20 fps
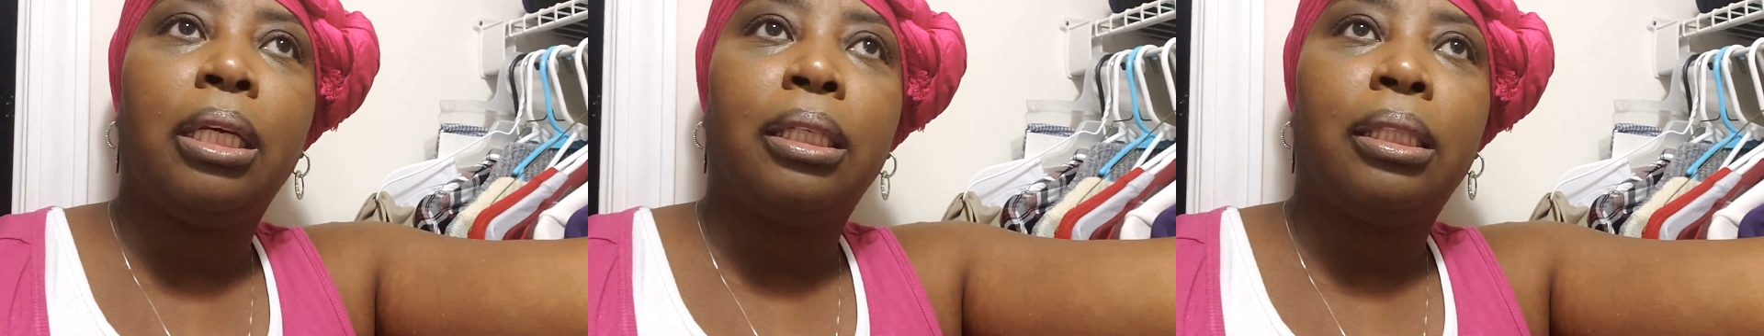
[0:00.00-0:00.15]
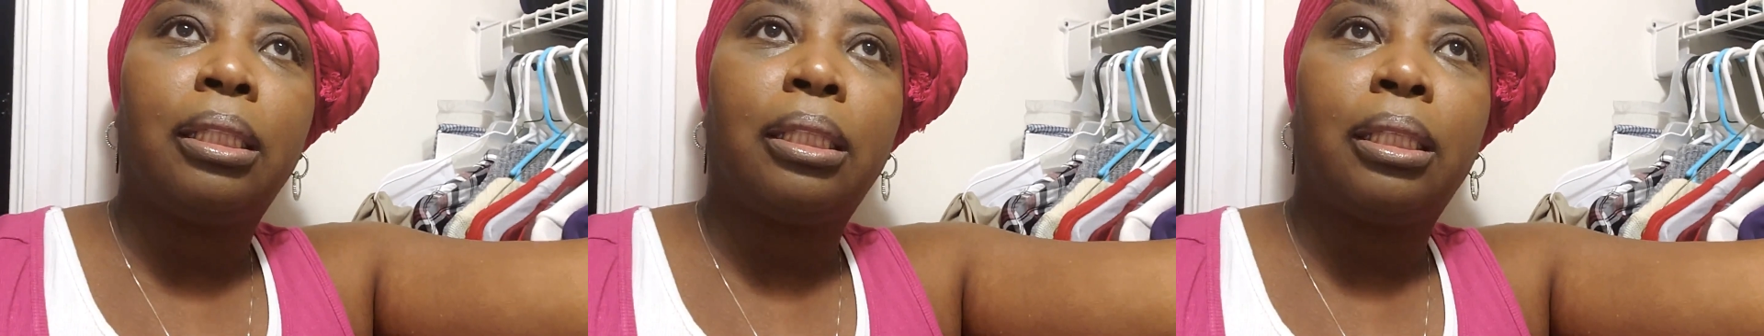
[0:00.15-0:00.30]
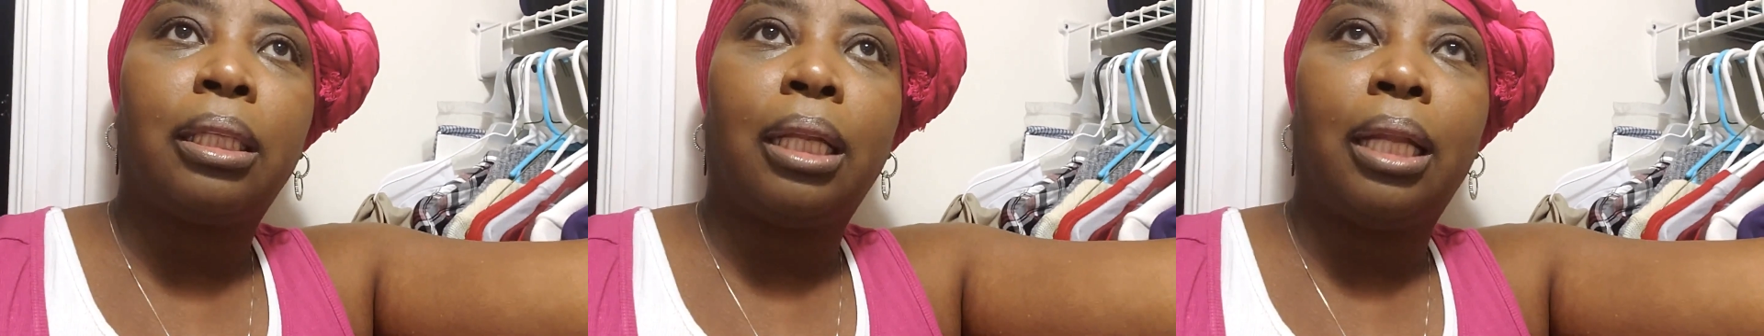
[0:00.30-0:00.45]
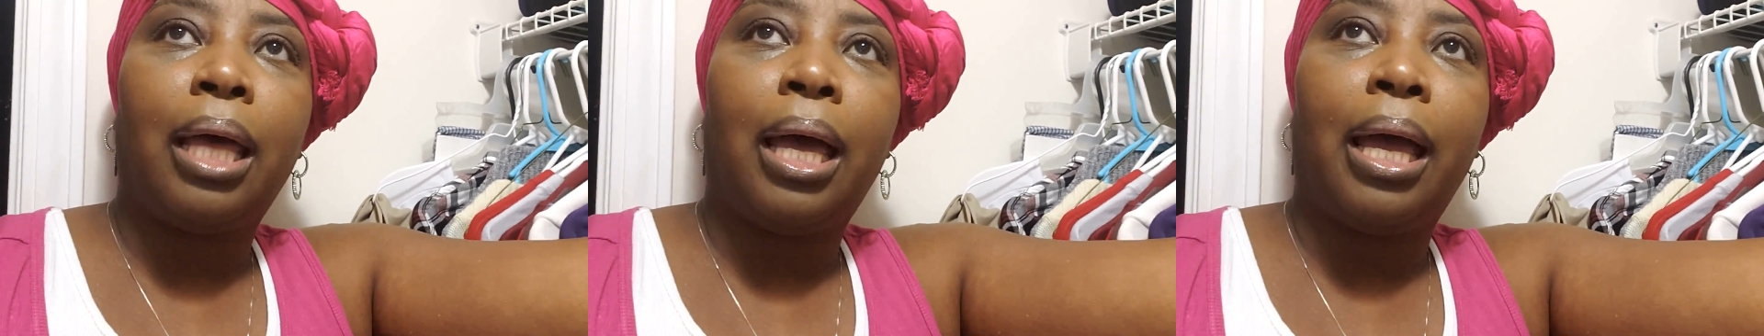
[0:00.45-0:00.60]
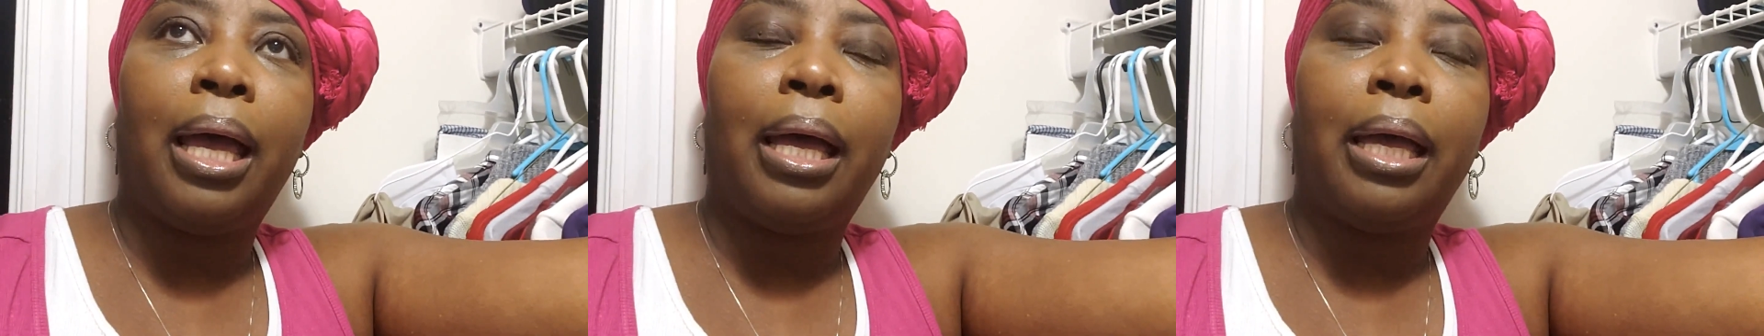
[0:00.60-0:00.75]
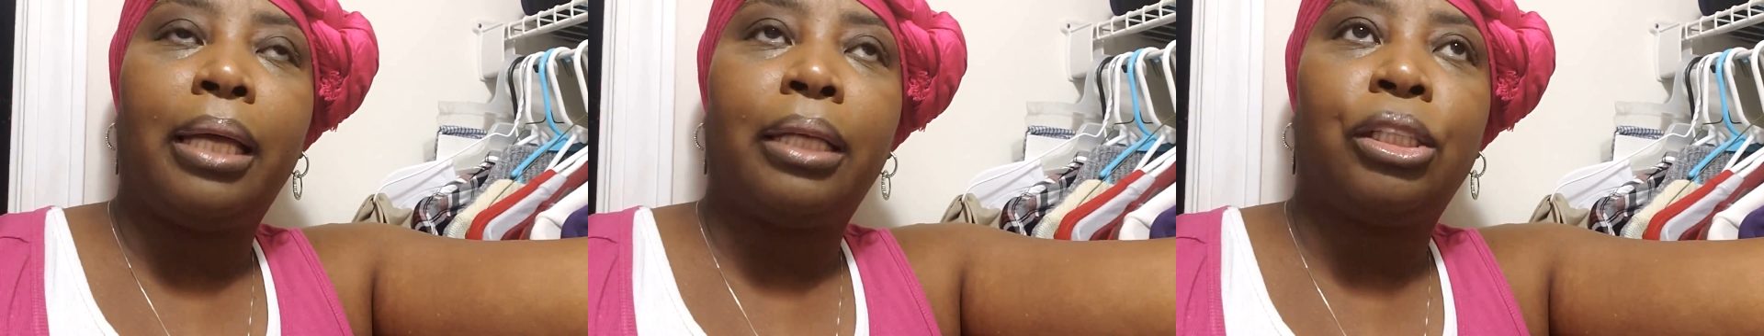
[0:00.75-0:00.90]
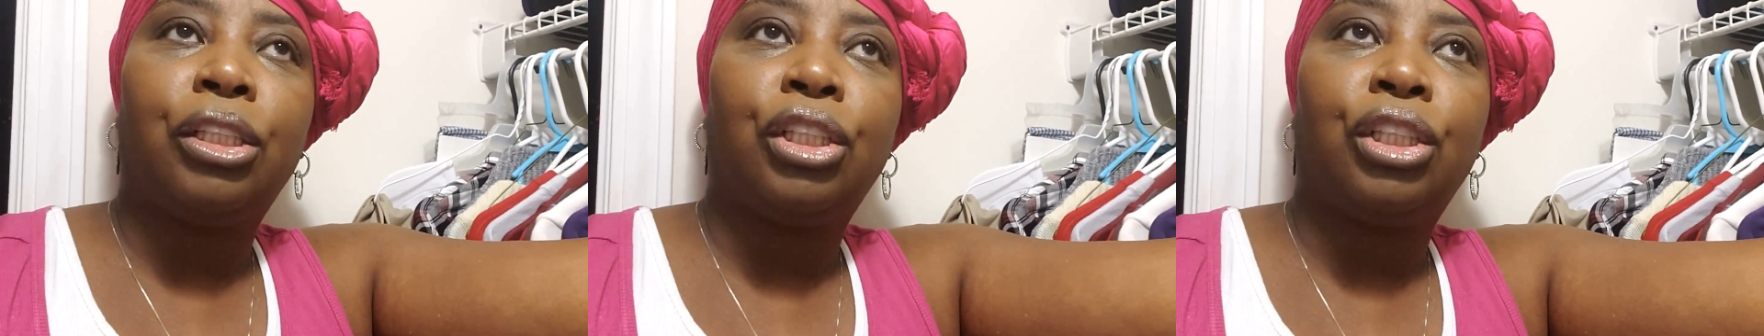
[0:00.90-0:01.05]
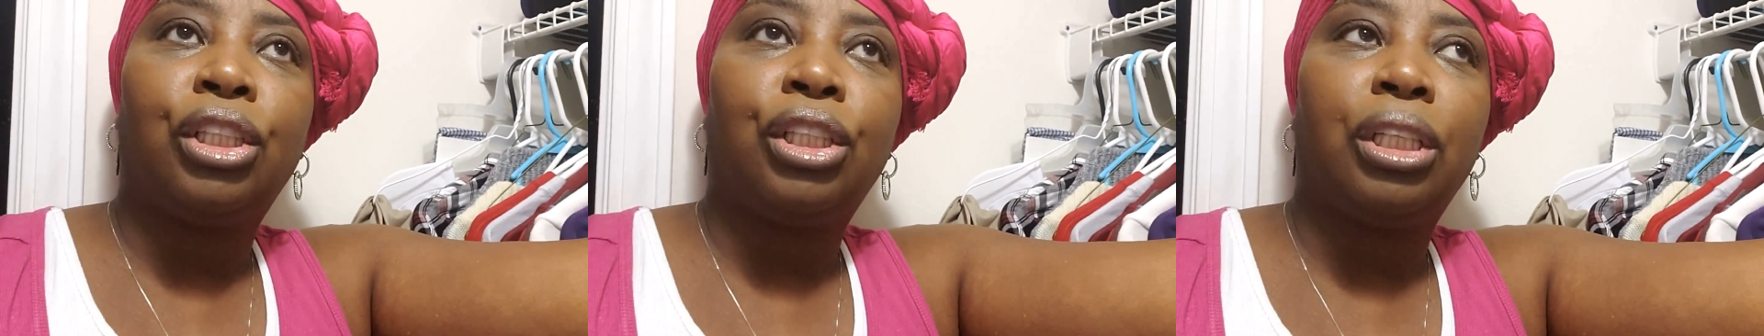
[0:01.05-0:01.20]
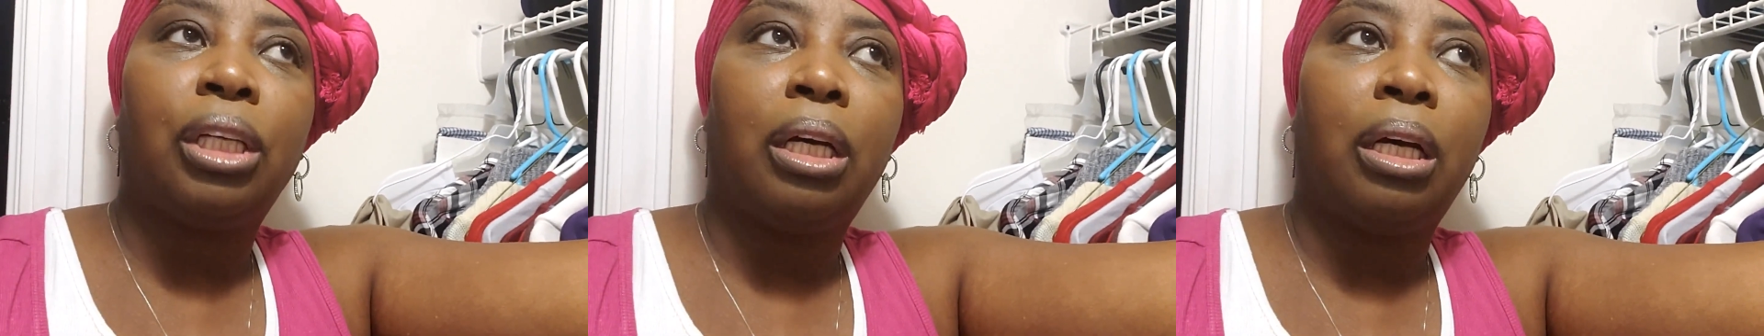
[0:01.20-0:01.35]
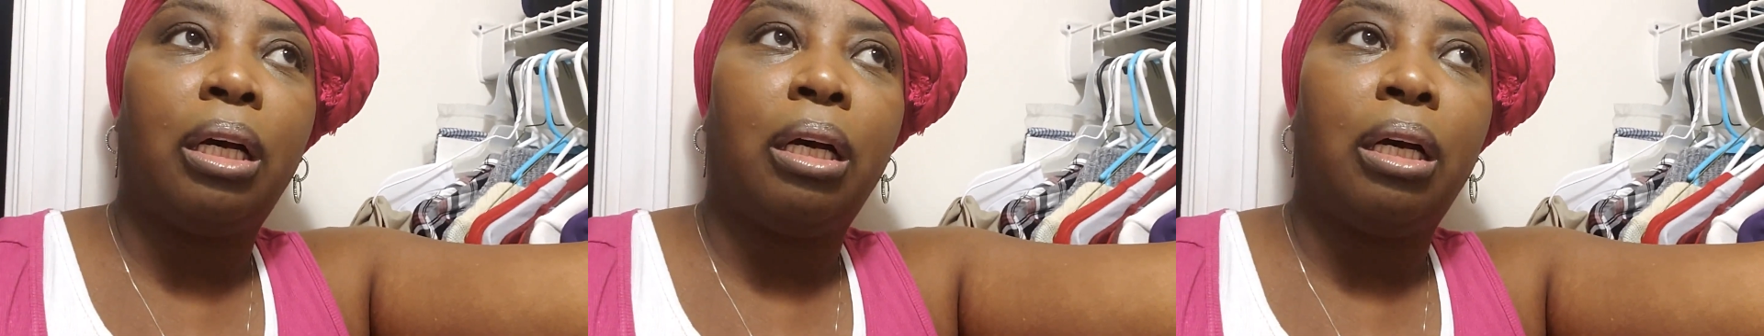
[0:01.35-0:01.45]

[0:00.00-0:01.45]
slash